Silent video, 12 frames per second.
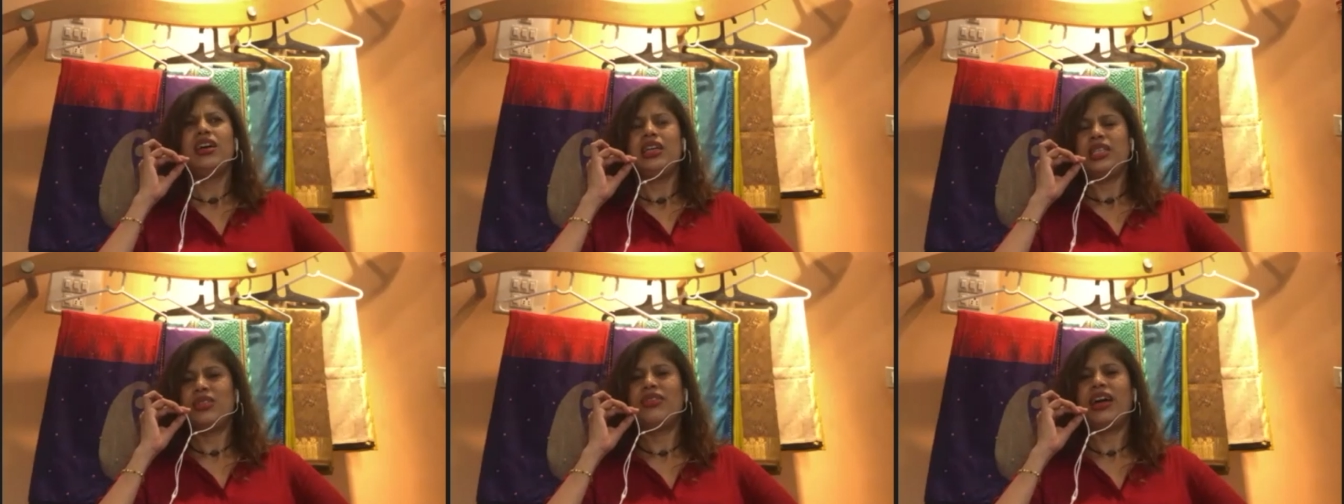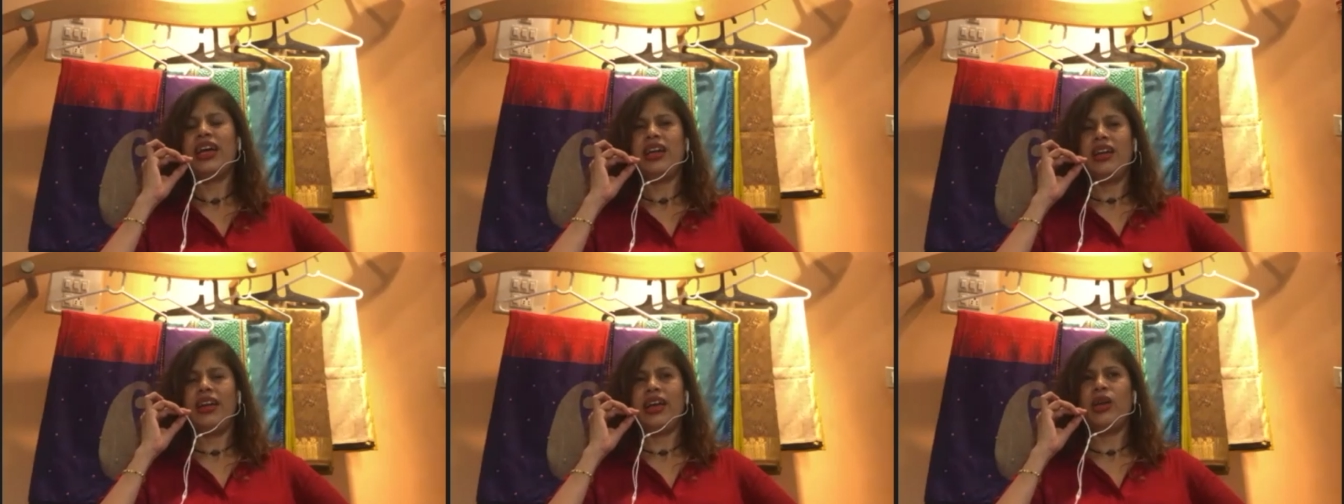It's
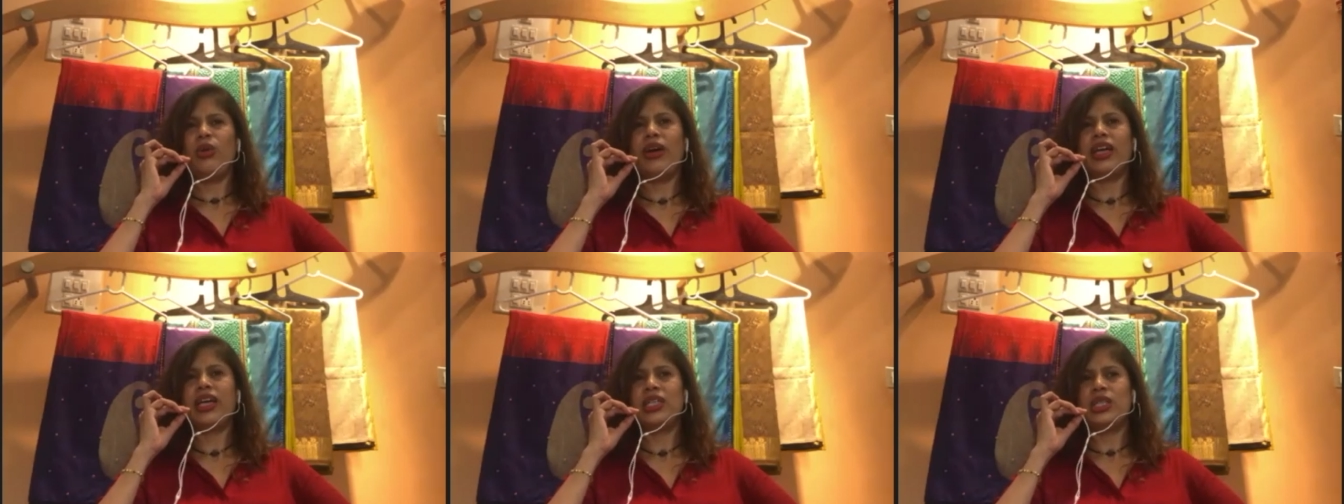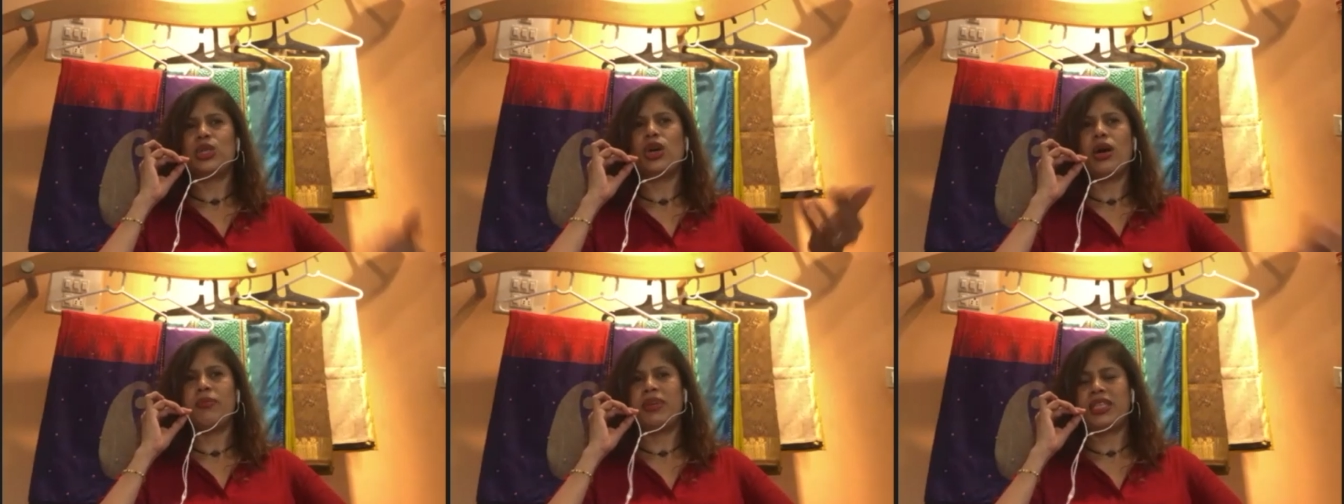fine. Like, I can
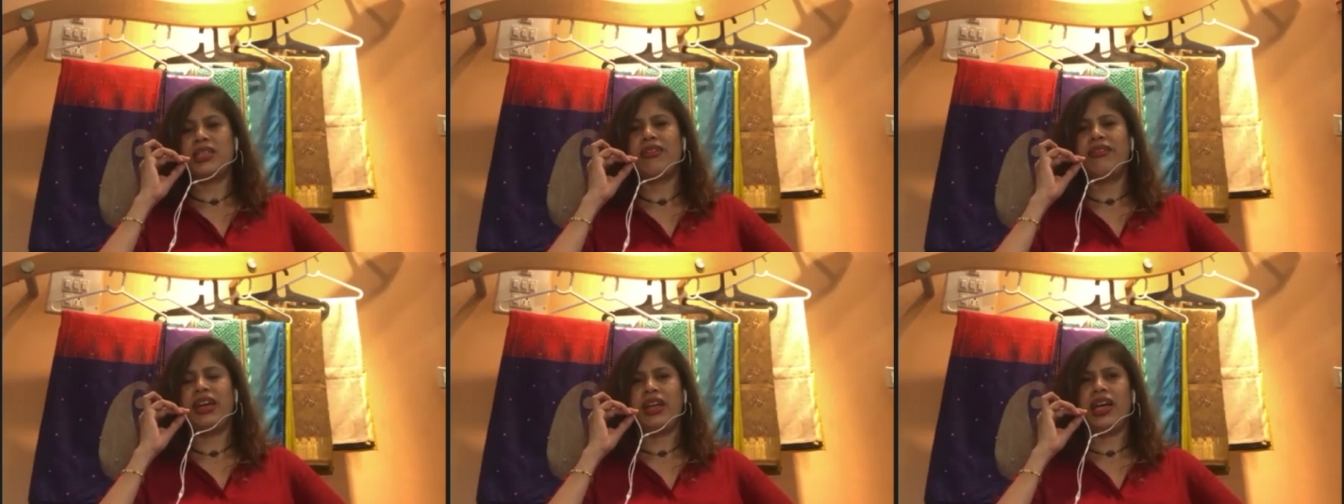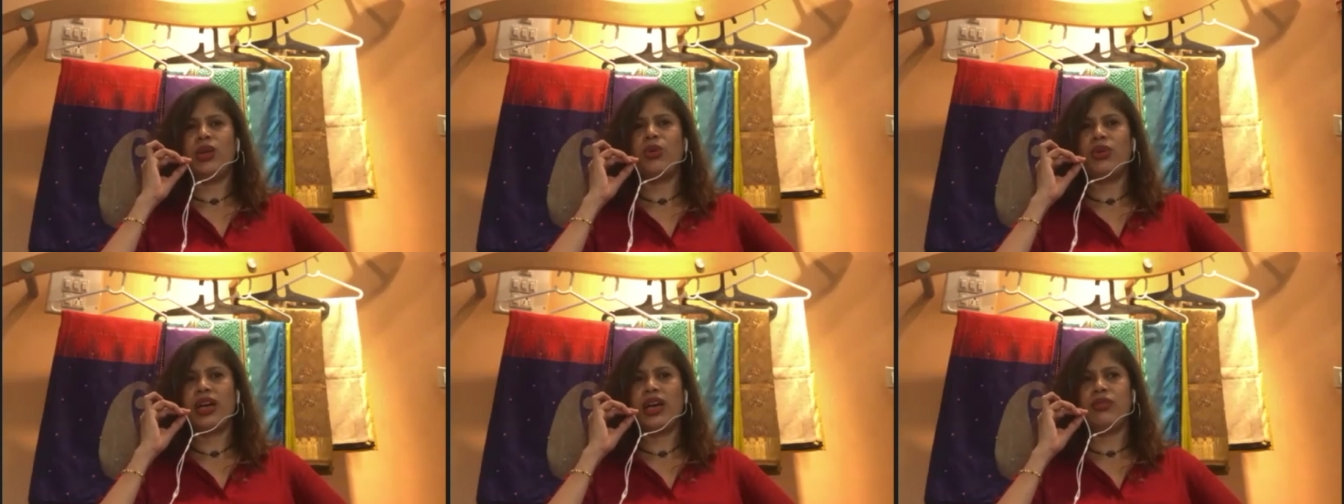stop it somewhere. I
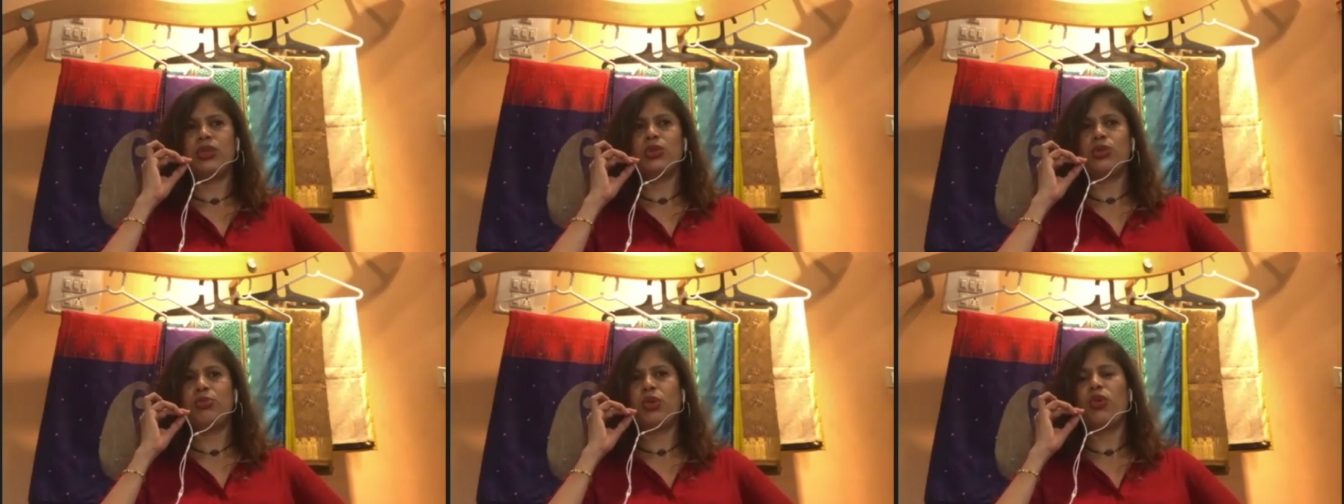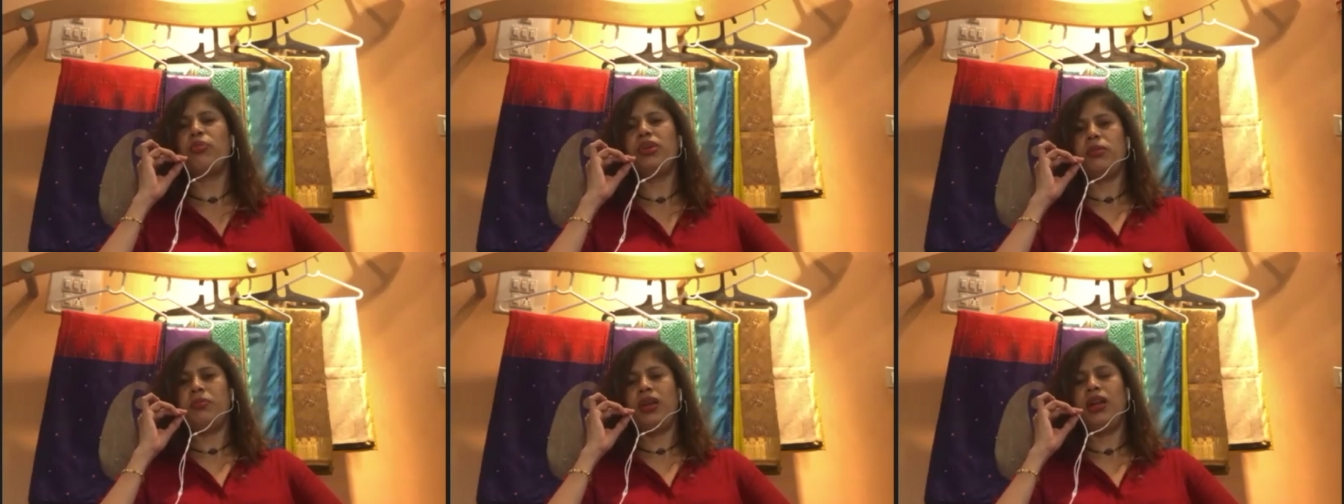don't have to prove
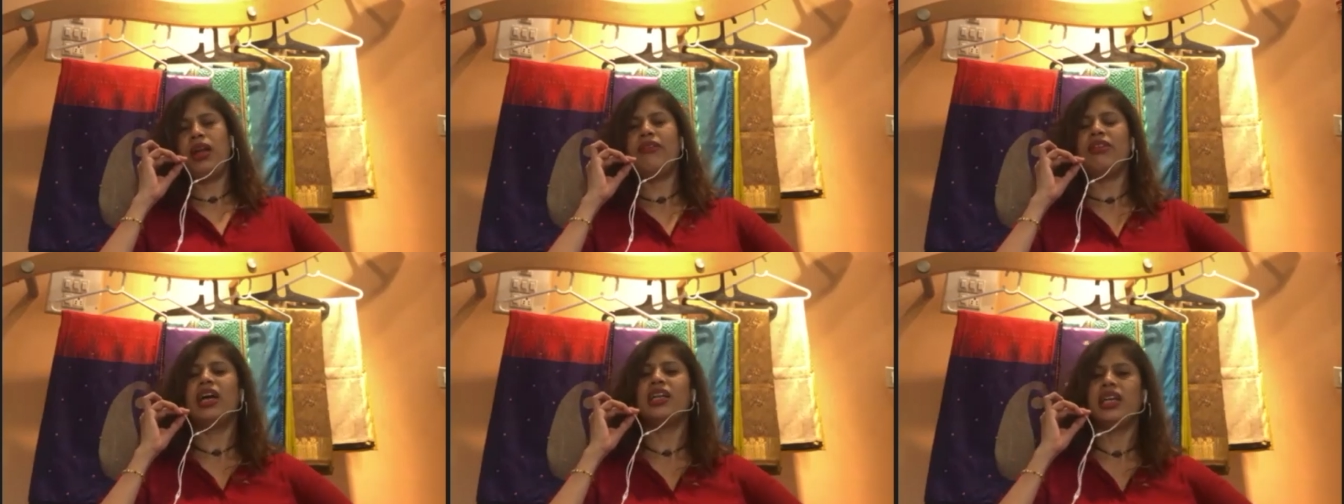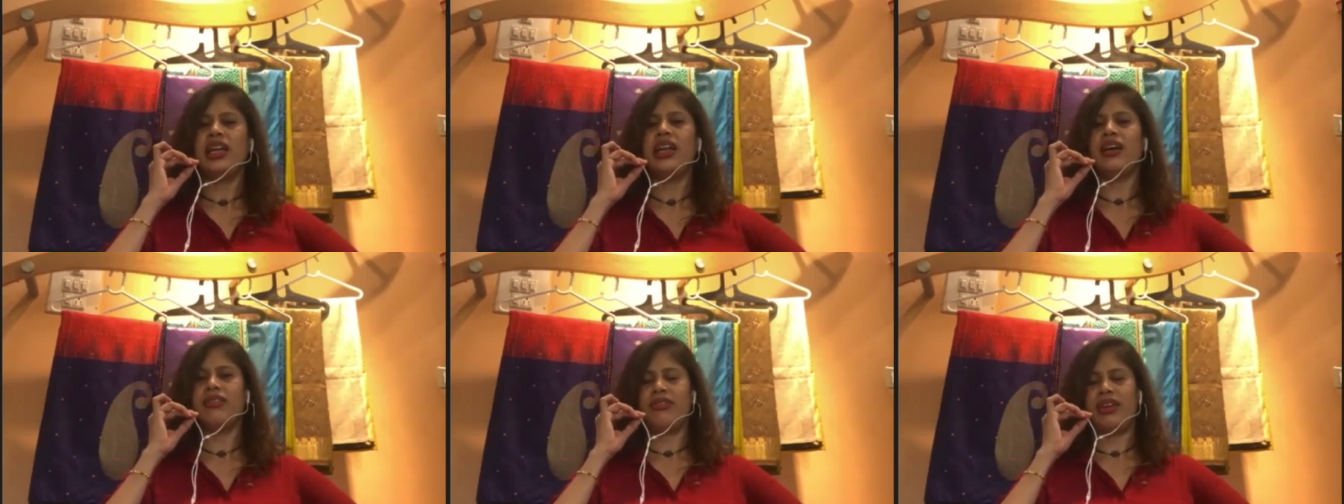people. I've done
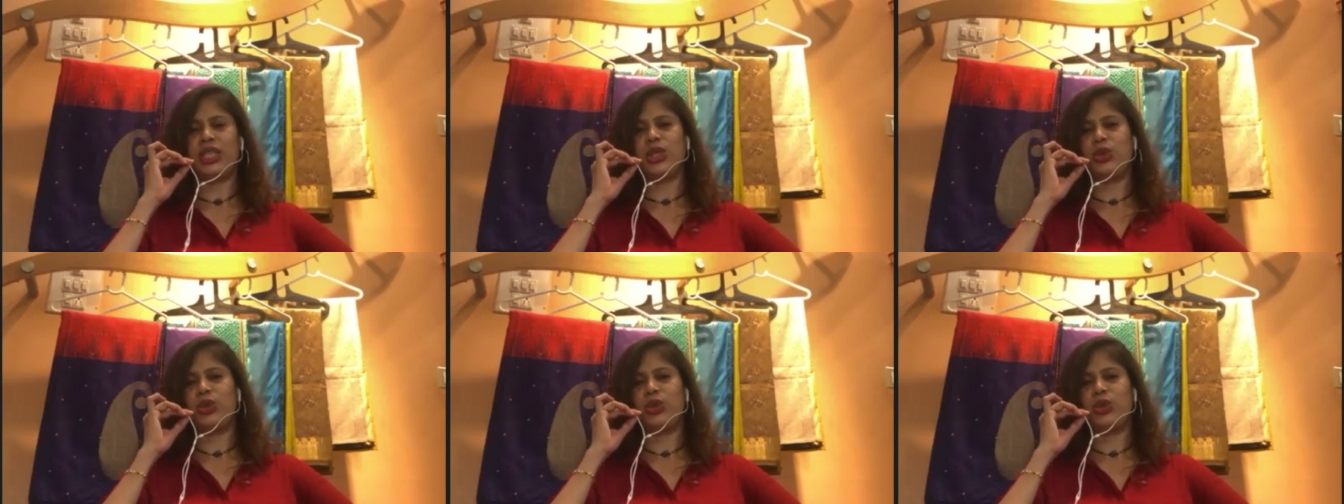enough fashion